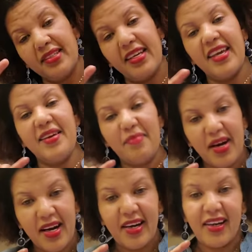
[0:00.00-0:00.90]
baby
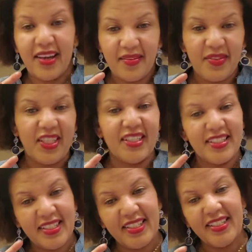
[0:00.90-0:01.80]
tea, Maria,
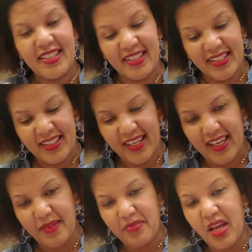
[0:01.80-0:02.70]
Mirasi
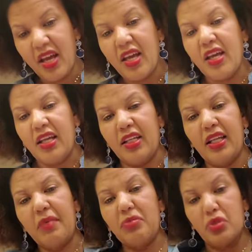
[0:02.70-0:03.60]
Salanta.
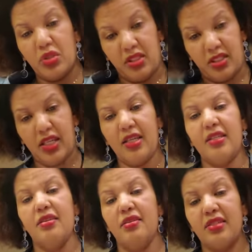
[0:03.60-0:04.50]
Numbs,
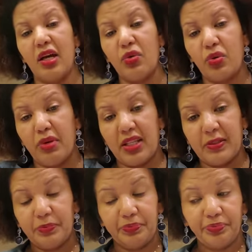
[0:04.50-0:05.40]
it's a
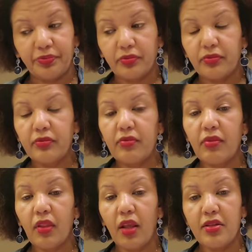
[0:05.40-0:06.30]
great
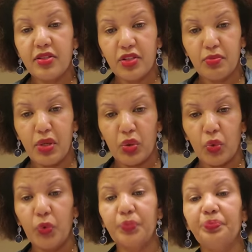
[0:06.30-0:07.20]

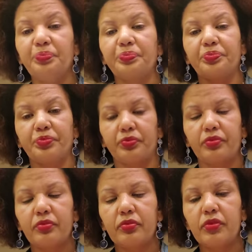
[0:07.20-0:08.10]
smetu.
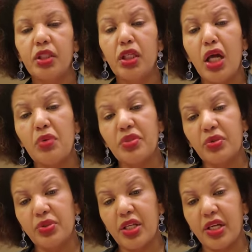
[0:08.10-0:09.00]

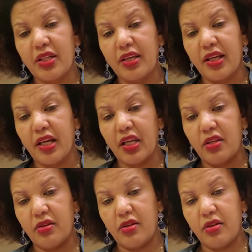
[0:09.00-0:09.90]
Now it's over
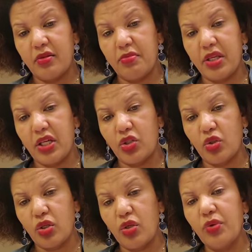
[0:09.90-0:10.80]
Saratanian and
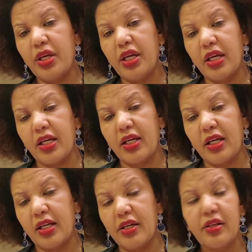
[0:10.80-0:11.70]
Biacholo, he
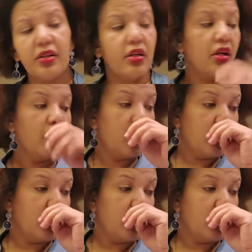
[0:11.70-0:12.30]
color.